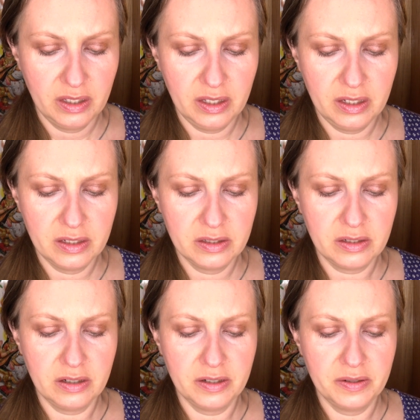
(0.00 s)
And
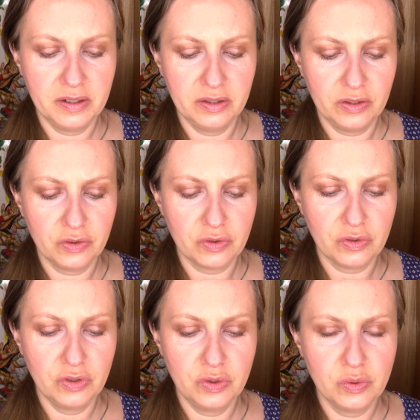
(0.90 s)

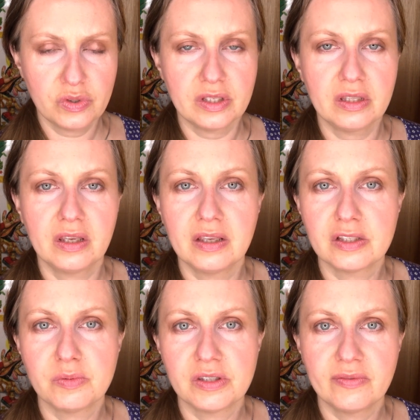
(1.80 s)
another news that, again,
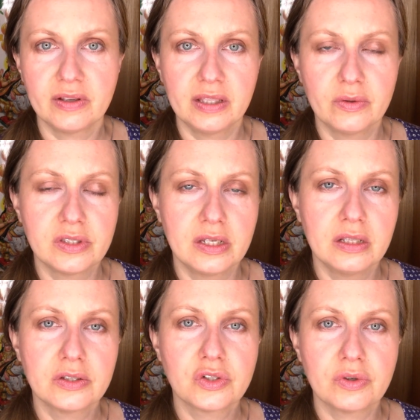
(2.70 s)
specifically I would say
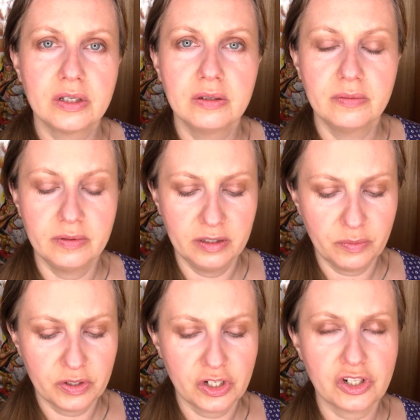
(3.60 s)
illustrate the
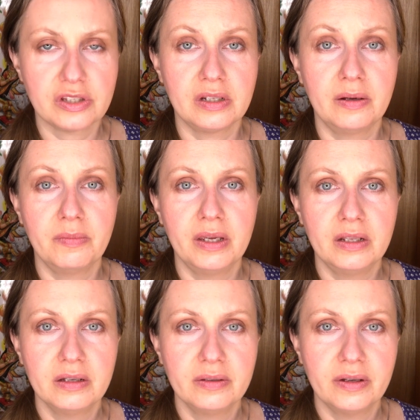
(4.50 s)
predictions that I
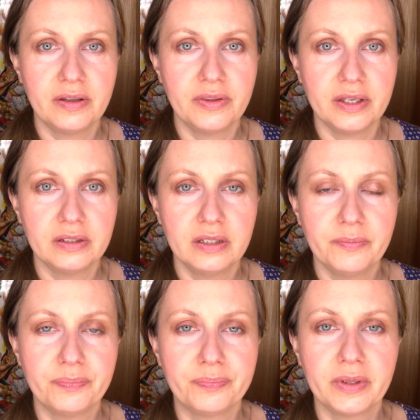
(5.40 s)
made, that
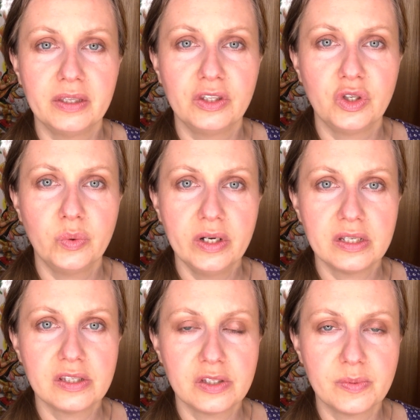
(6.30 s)
in the
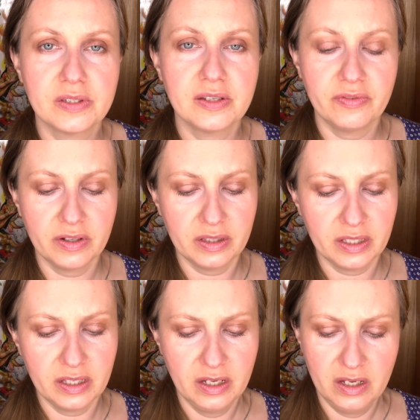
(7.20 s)
US
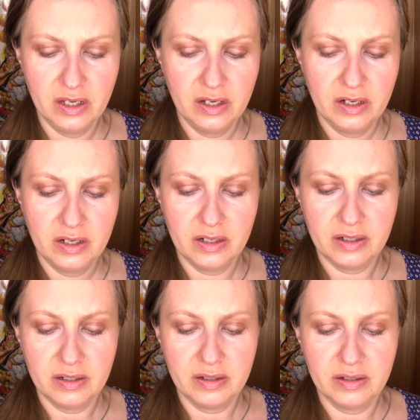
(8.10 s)
specifically,
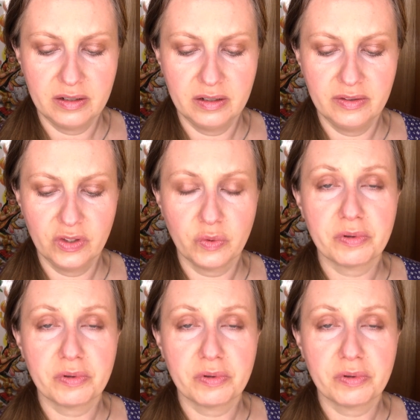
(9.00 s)
even though I